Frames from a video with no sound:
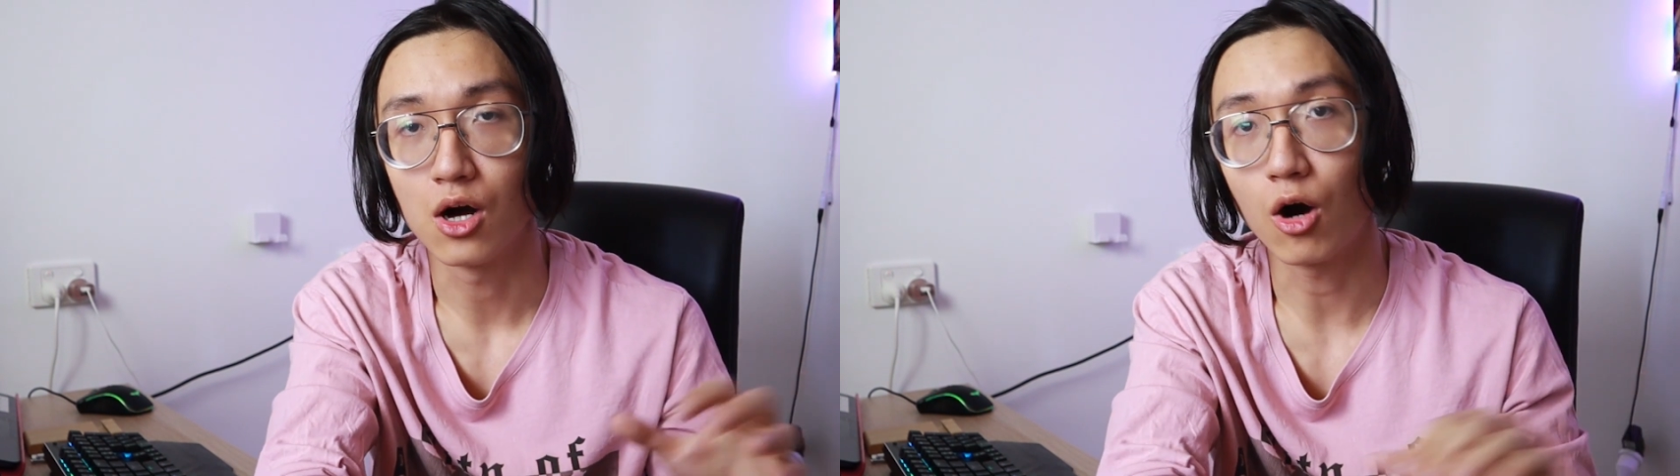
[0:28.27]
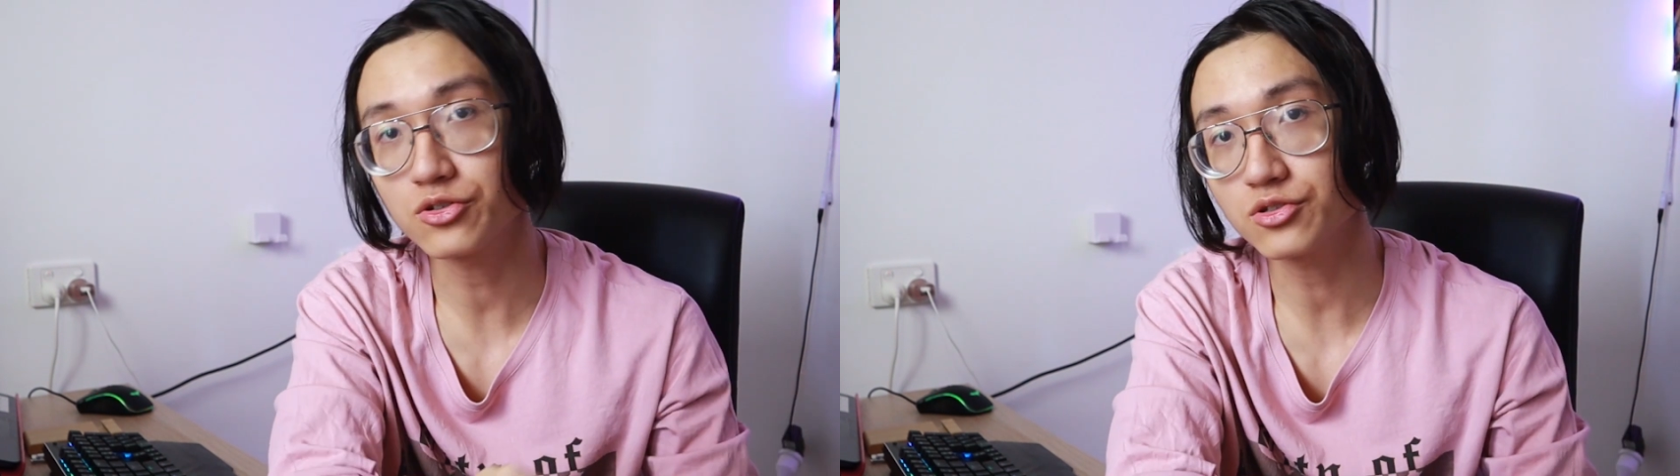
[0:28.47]

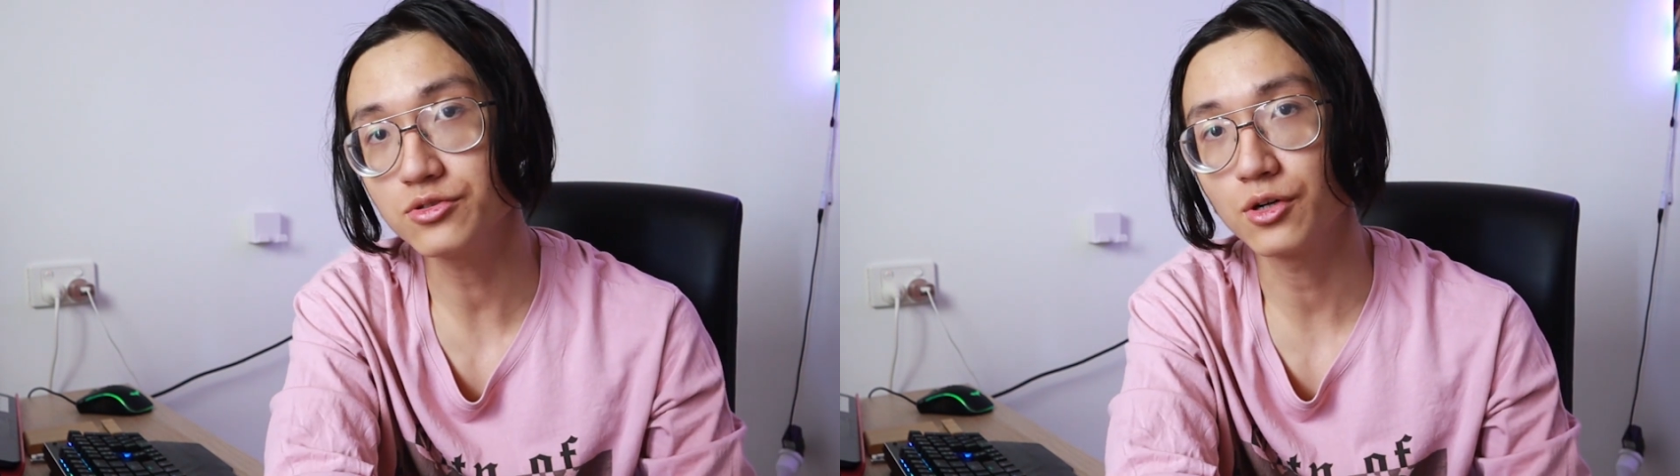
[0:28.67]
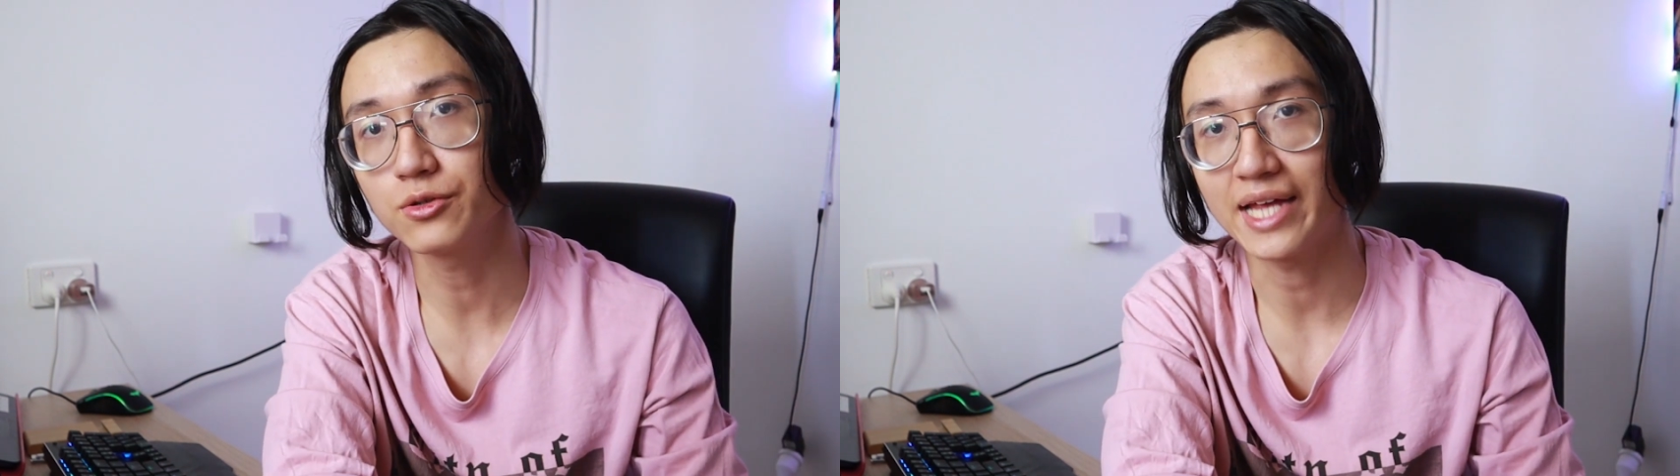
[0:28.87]

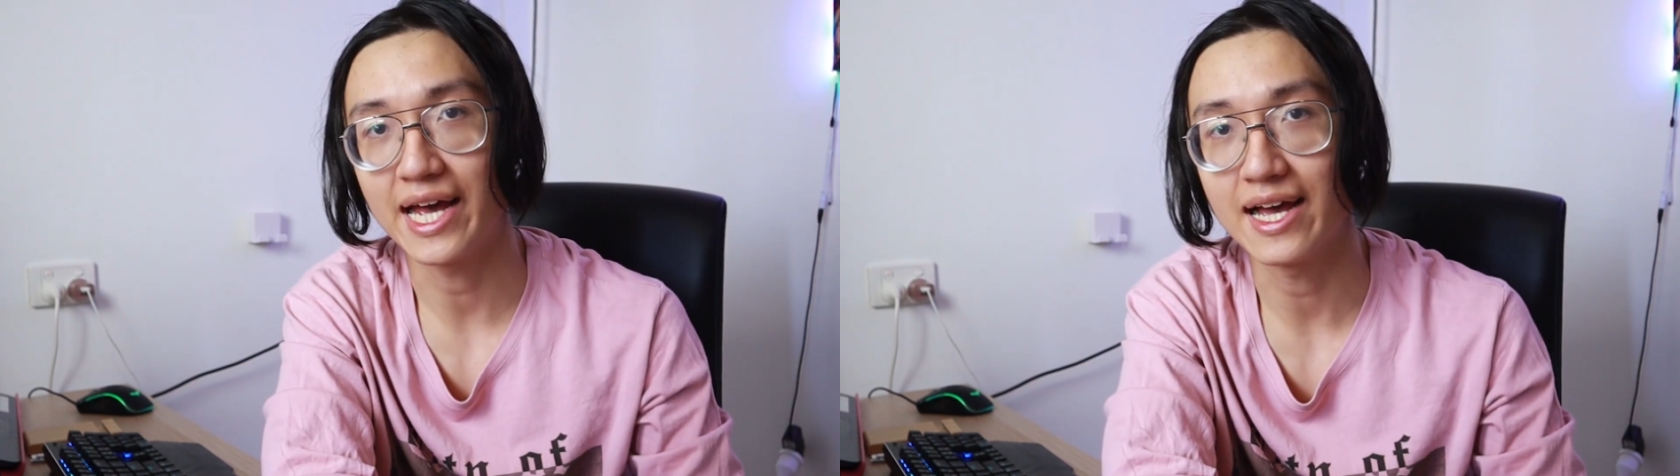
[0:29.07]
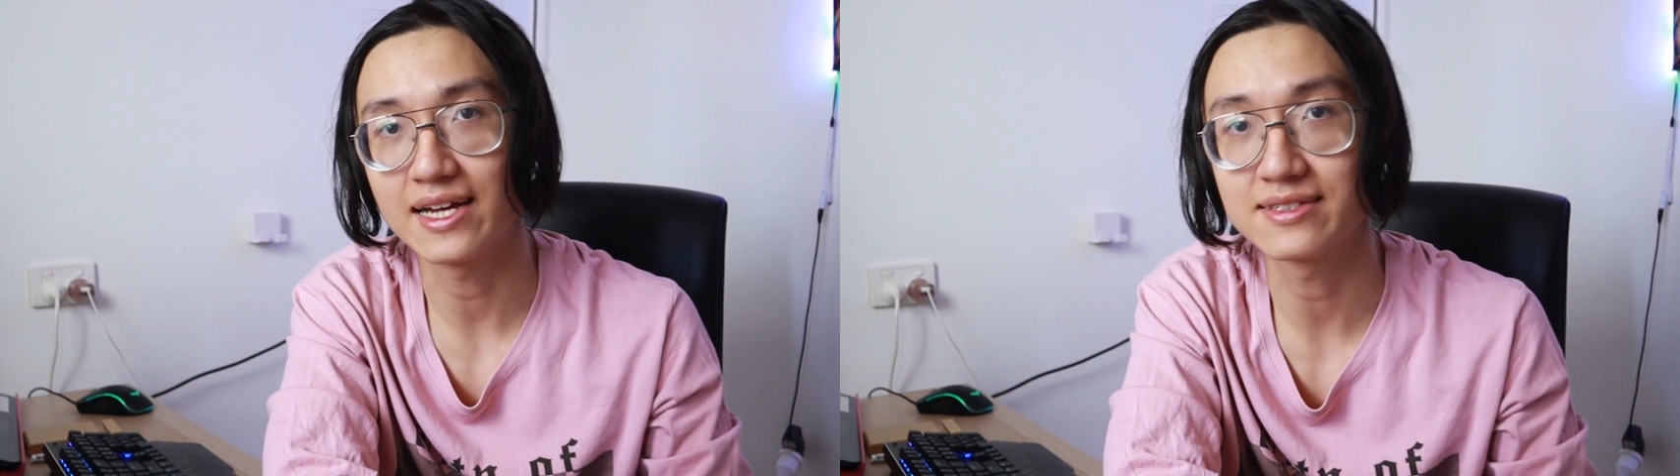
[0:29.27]
Also known
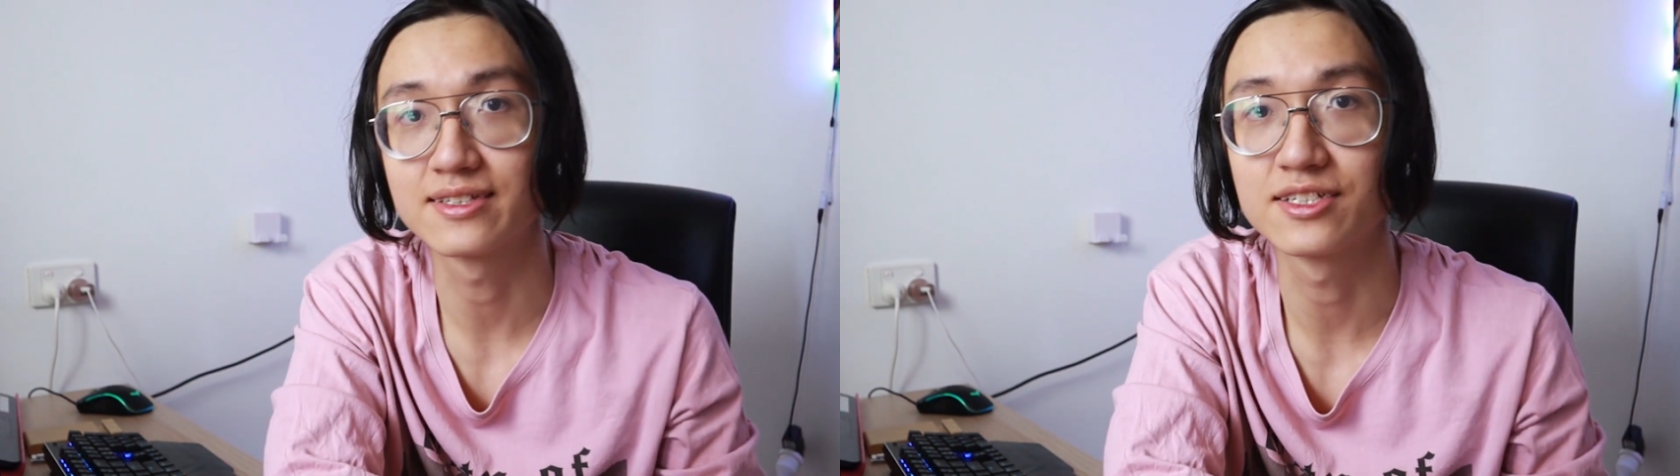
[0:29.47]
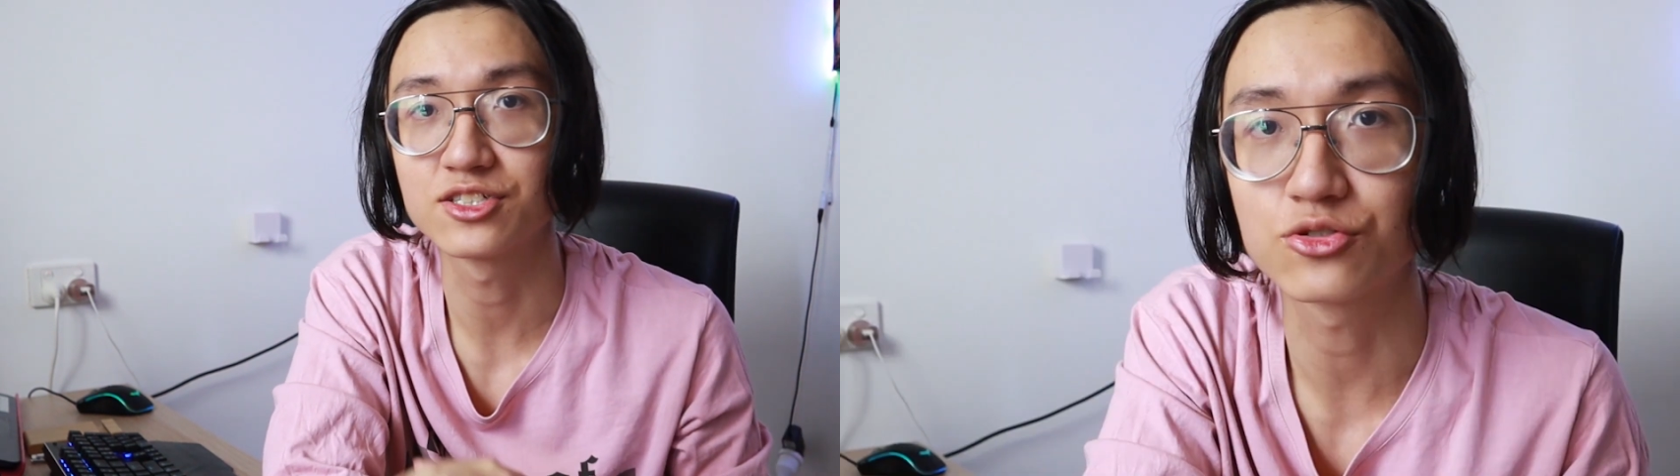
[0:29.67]

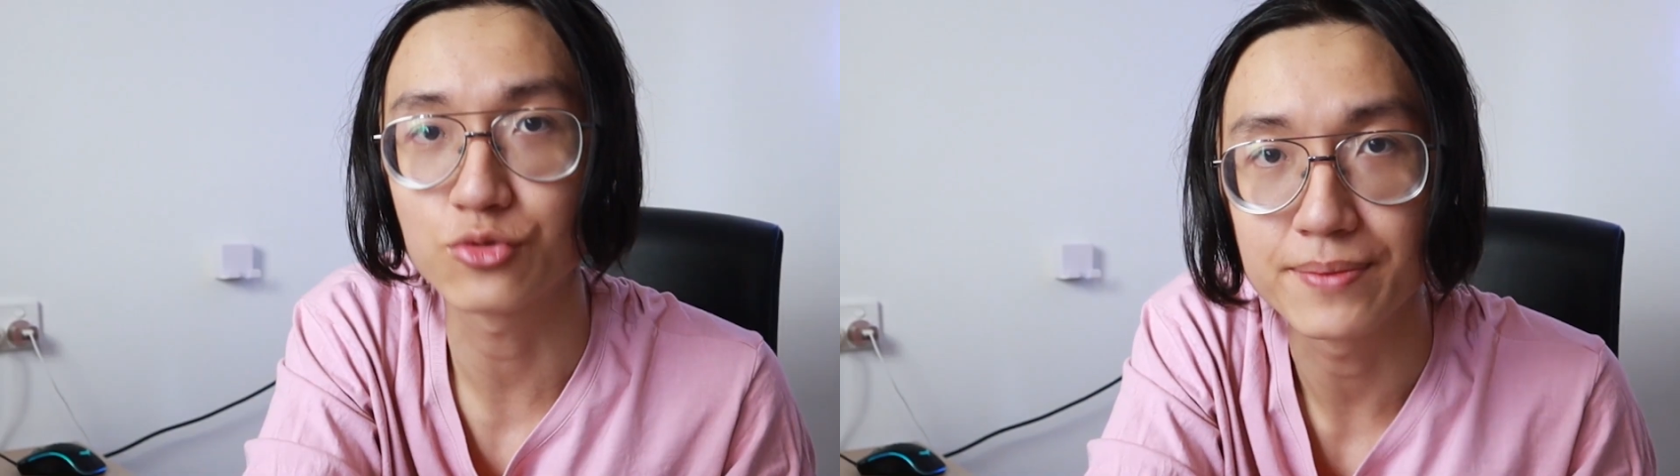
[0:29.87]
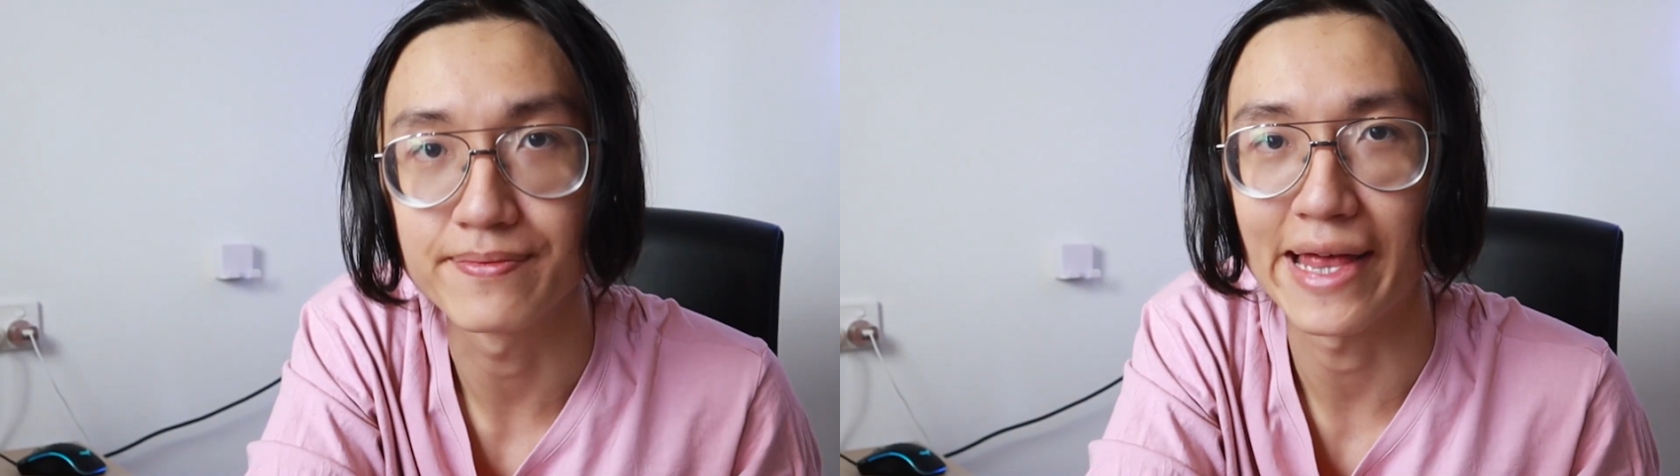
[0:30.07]
as the
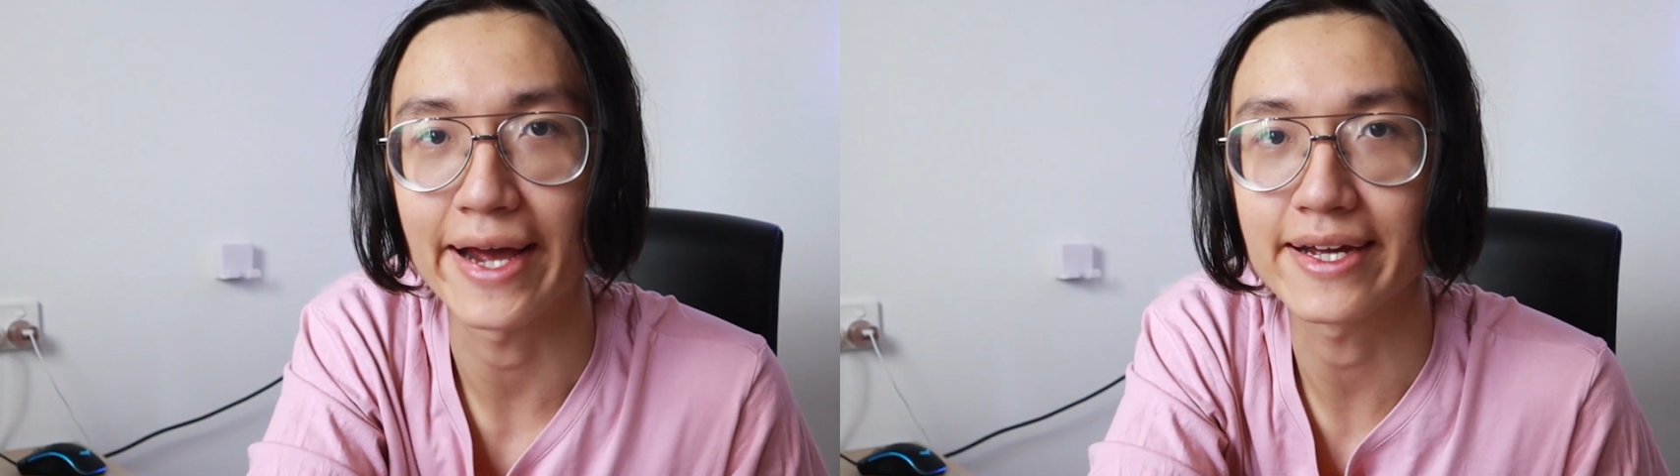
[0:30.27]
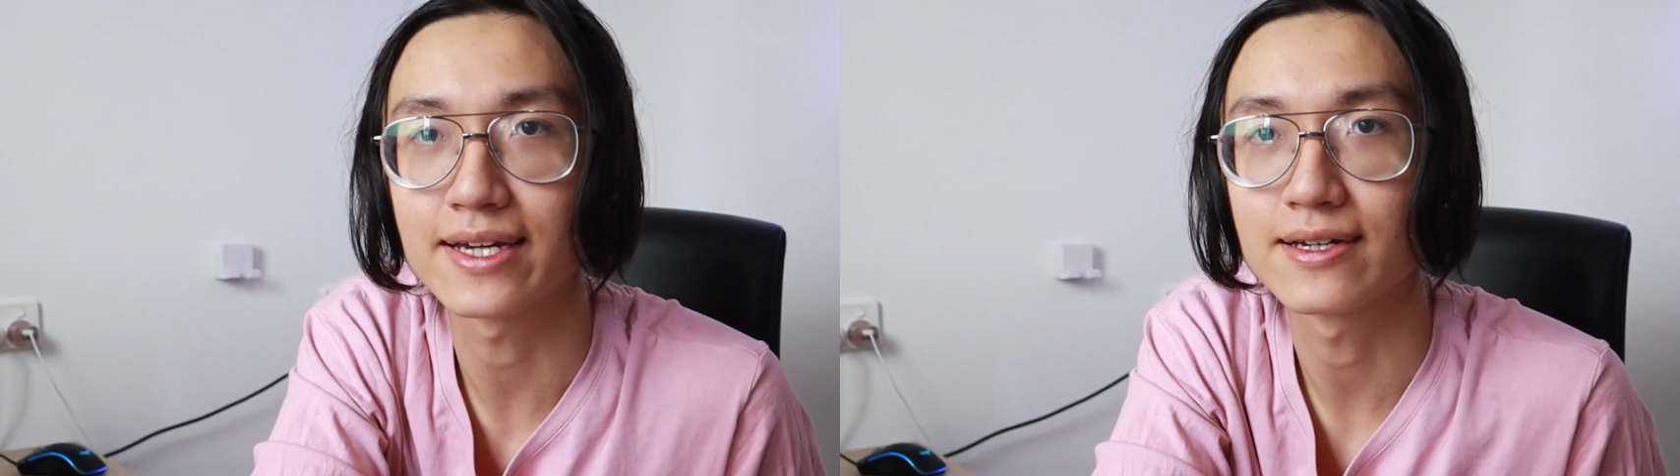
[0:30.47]
Stream
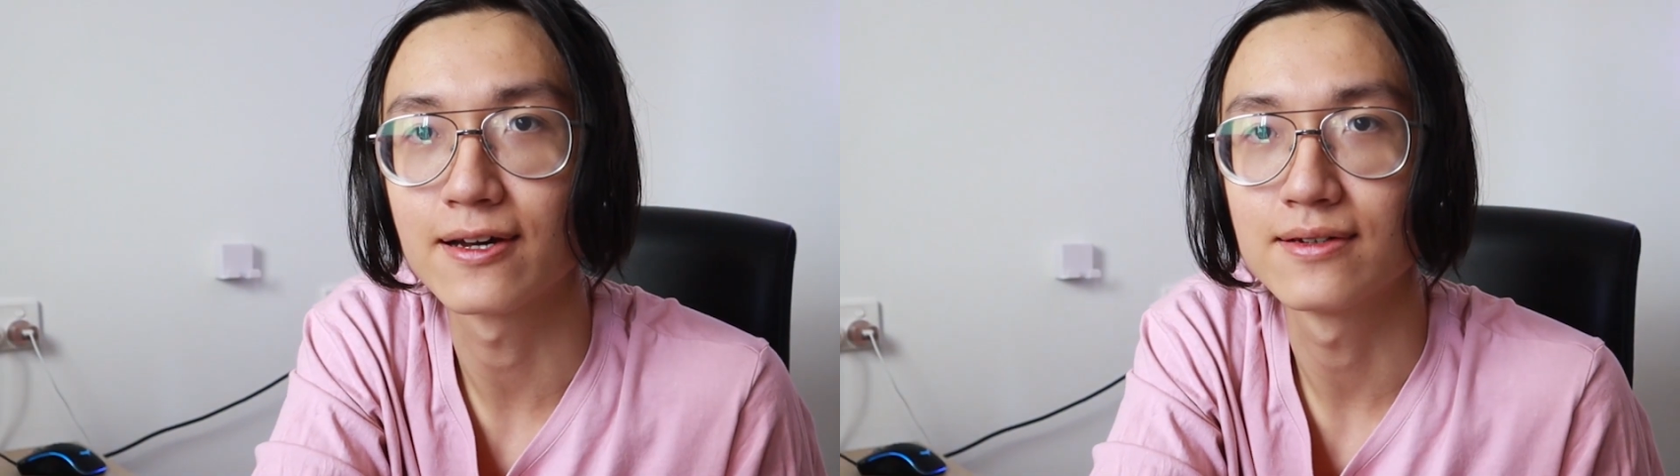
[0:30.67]
Deck.